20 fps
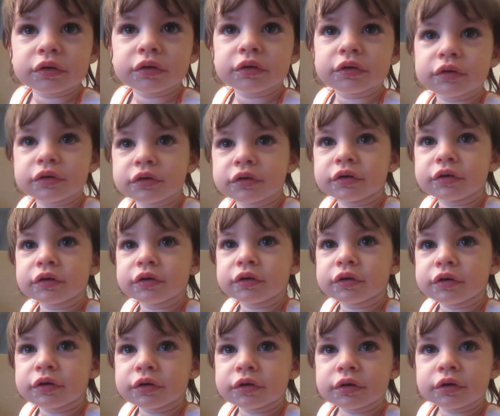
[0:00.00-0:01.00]
Did you hear the
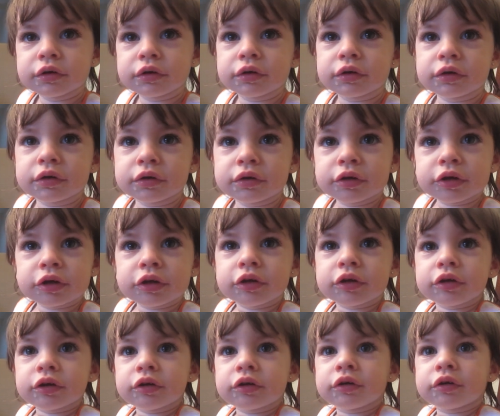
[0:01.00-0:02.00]
choo choo today when we
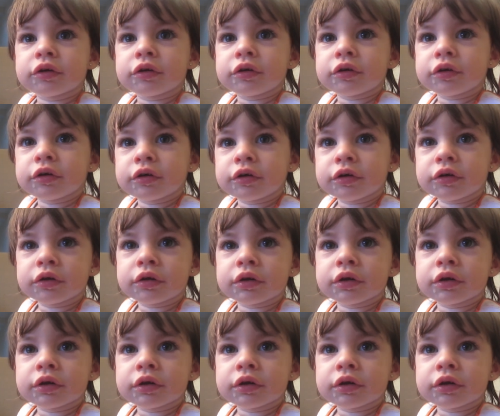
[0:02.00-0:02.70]
came back from school?